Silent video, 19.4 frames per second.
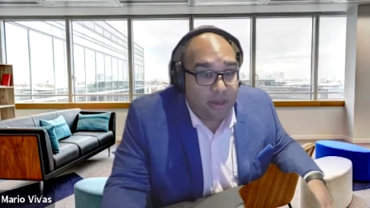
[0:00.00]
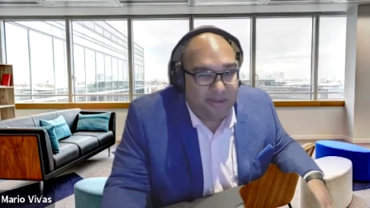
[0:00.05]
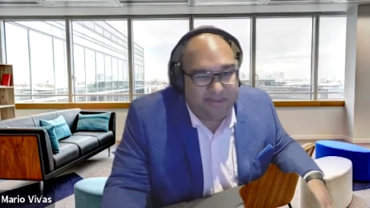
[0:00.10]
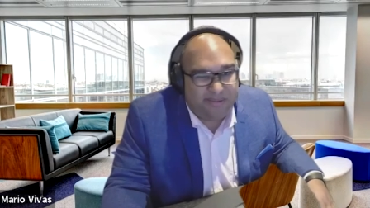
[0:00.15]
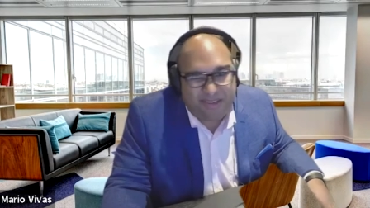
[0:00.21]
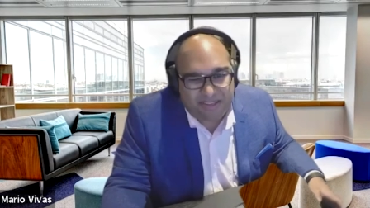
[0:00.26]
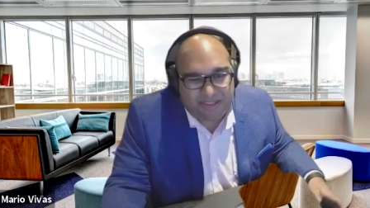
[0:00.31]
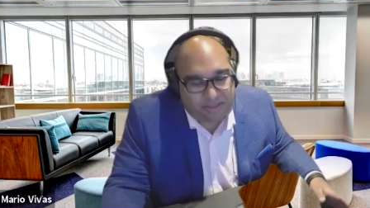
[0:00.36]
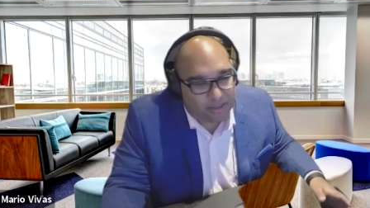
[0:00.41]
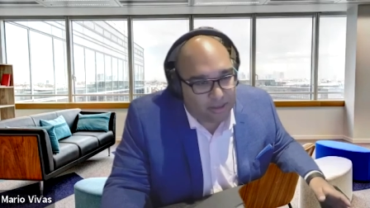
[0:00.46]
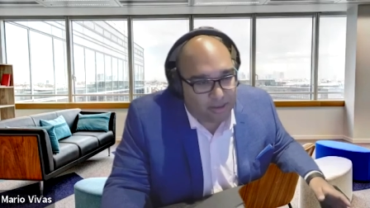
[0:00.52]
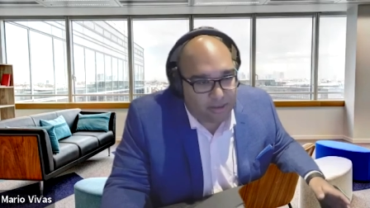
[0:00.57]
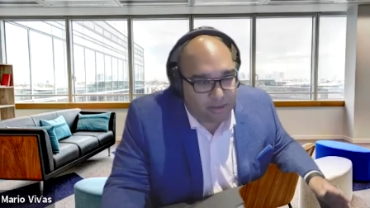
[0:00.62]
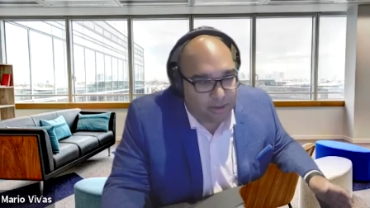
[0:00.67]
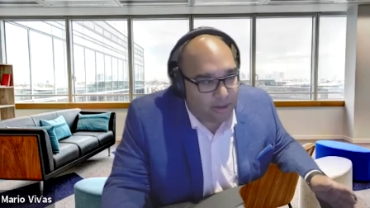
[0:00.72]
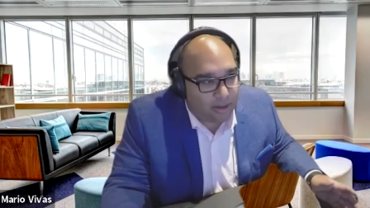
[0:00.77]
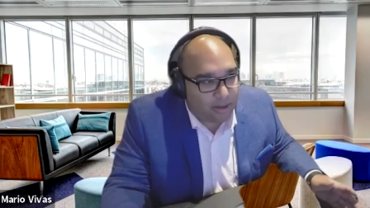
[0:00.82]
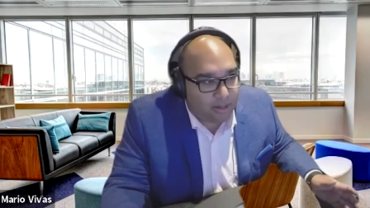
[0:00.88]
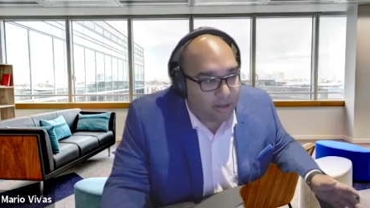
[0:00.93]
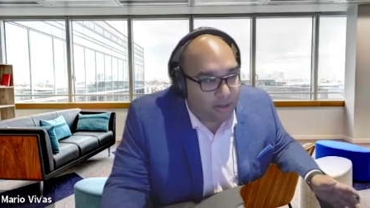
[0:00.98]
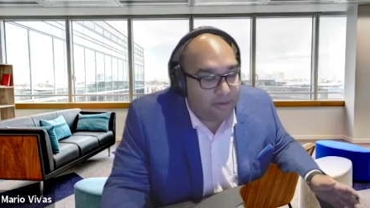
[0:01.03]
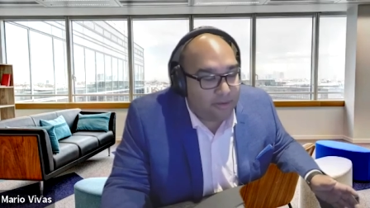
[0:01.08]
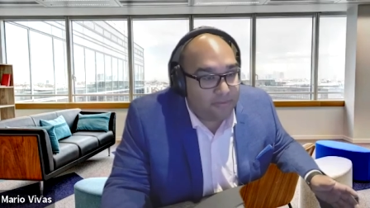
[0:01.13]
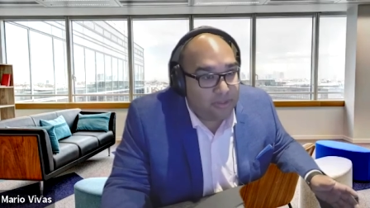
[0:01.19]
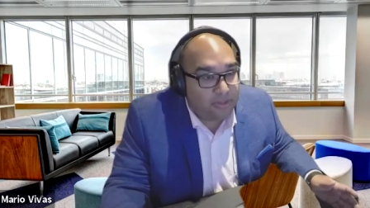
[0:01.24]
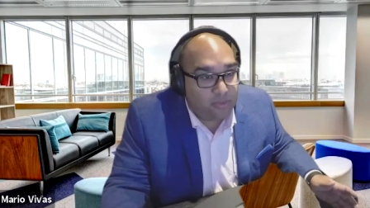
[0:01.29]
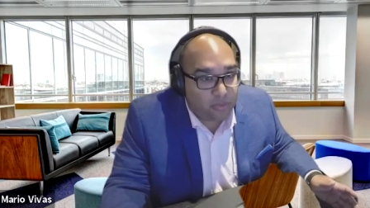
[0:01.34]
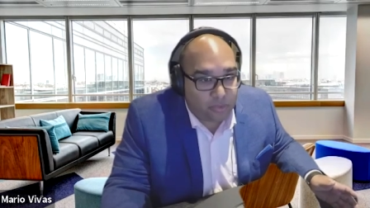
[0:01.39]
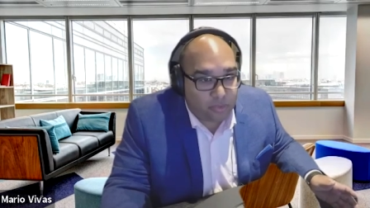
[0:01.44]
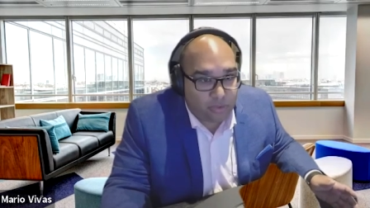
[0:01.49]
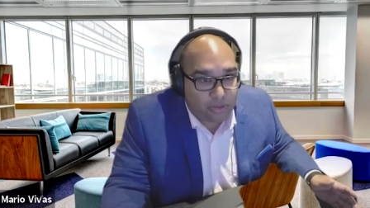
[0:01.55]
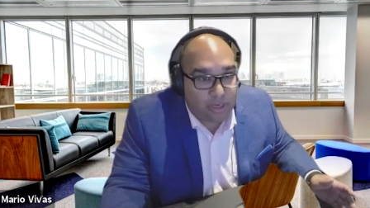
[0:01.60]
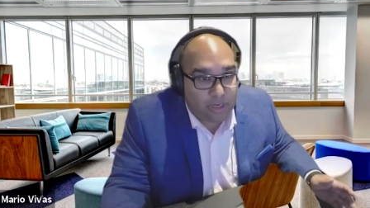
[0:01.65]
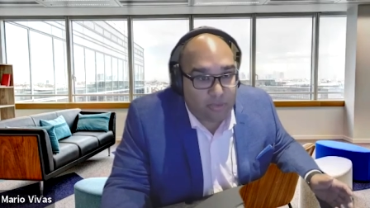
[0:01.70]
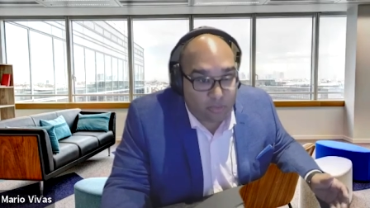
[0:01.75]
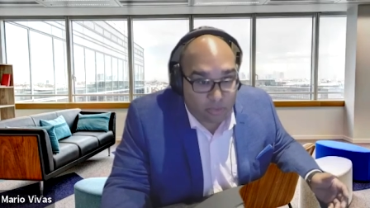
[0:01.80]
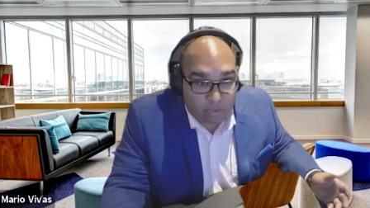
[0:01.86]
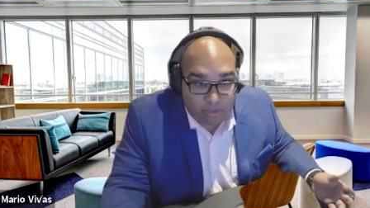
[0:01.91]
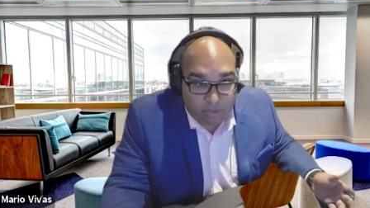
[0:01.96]
Because uh, a lot of us, when we're
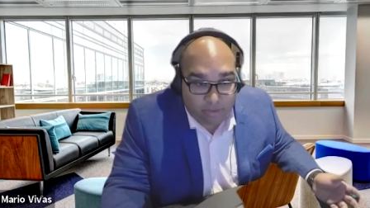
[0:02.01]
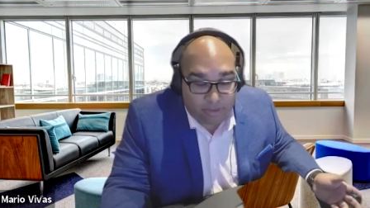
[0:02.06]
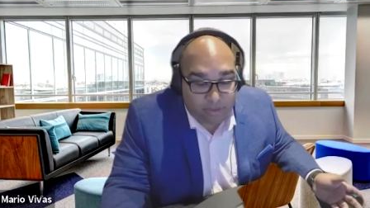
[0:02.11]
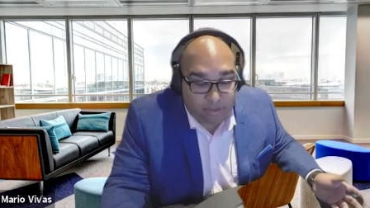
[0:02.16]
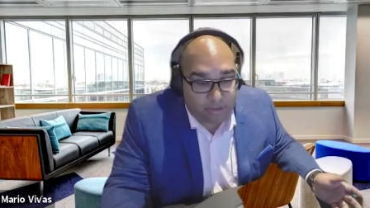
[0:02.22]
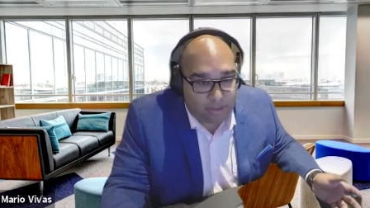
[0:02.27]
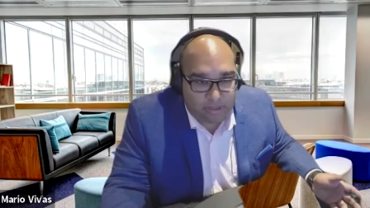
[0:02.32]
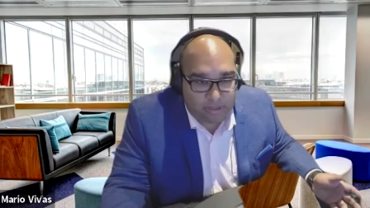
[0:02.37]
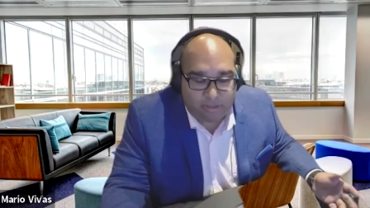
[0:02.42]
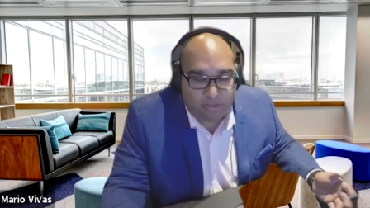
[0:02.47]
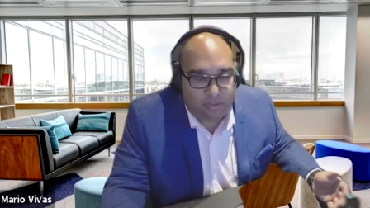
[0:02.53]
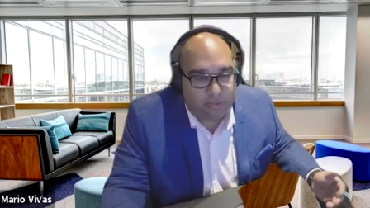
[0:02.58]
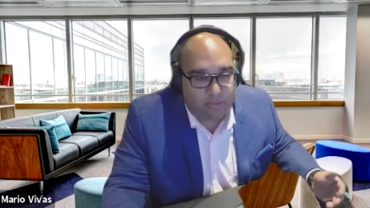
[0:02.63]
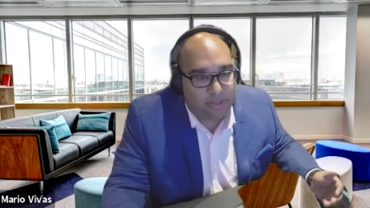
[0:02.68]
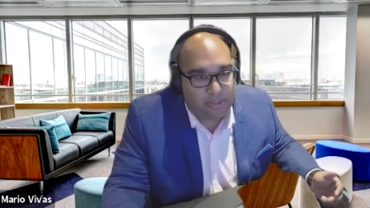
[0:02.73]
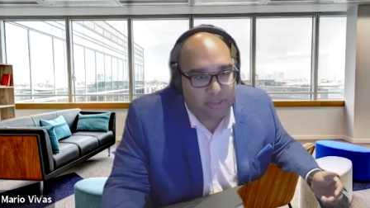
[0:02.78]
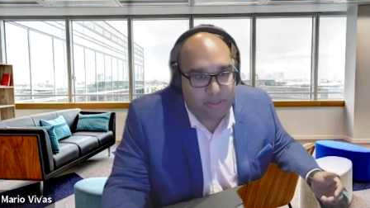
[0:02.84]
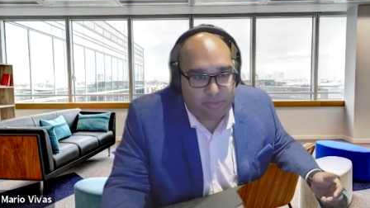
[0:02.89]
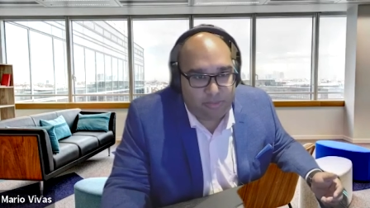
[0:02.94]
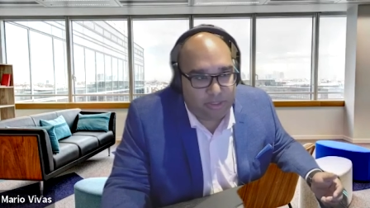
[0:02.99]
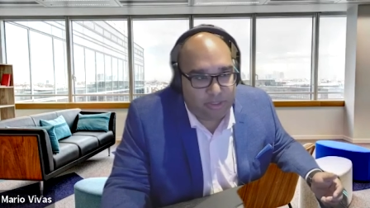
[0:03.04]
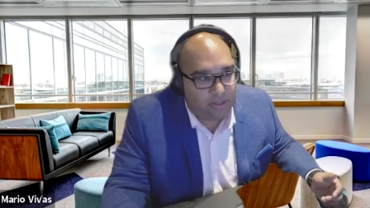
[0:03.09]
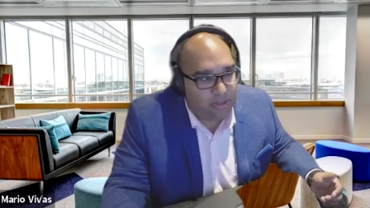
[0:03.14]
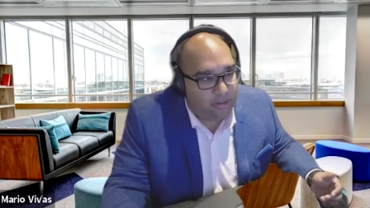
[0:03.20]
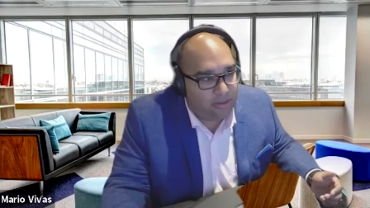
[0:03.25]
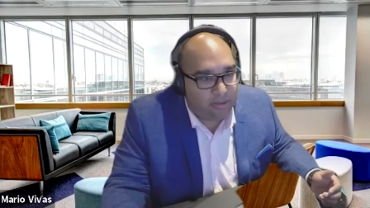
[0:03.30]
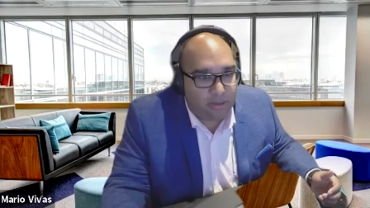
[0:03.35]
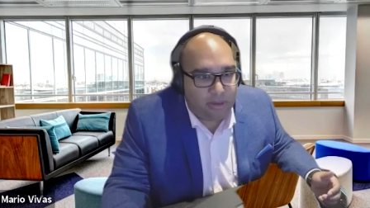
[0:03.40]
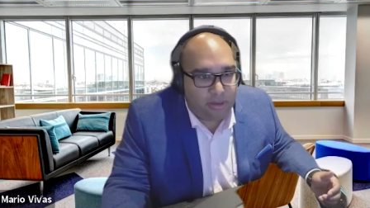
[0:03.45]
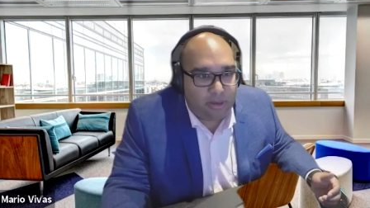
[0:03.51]
at work, it's great to be,